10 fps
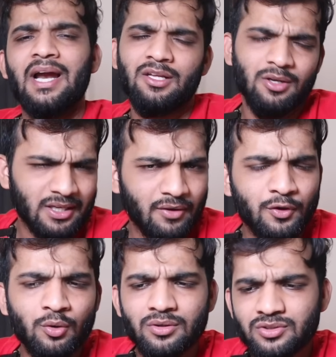And he'll give
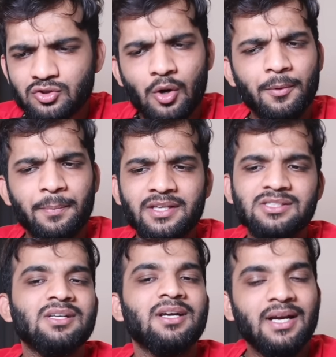you, just copy
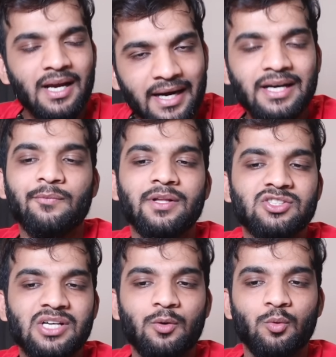paste and it will
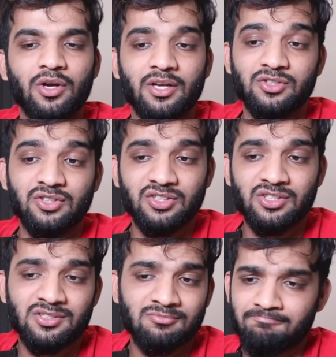start working. So this
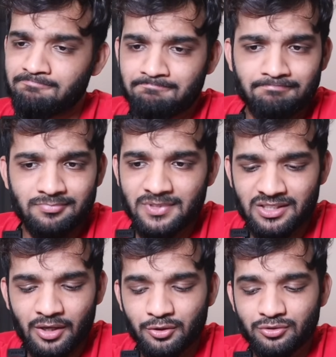is
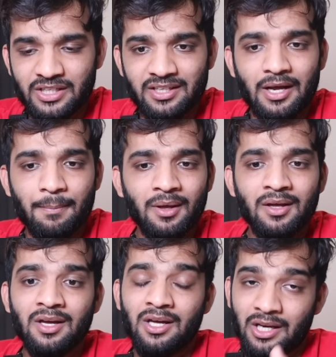how you set it up.
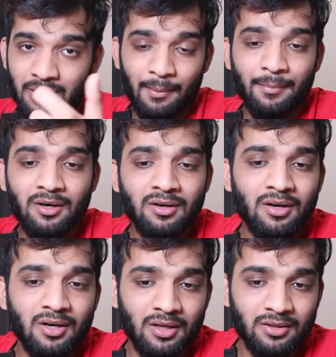Remember,
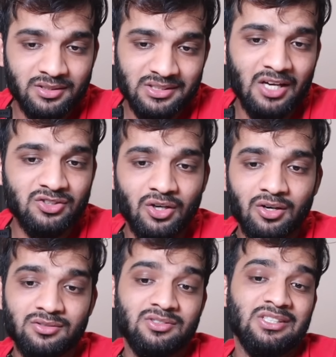the
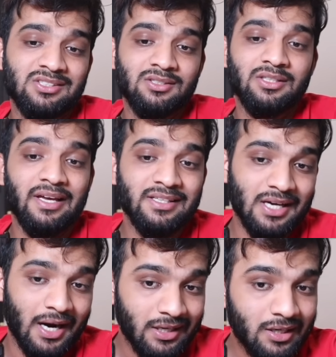task.json
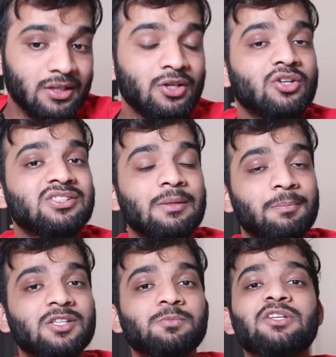is under your C++
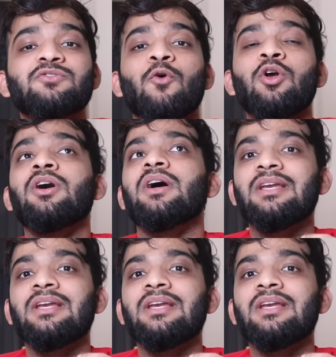folder.